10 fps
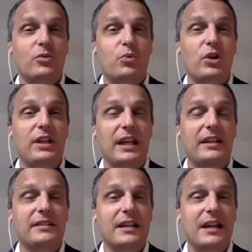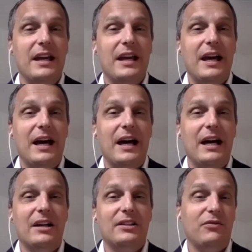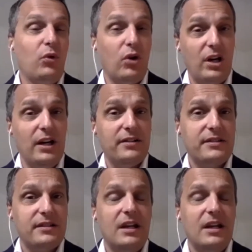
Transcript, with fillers: predict the forecast.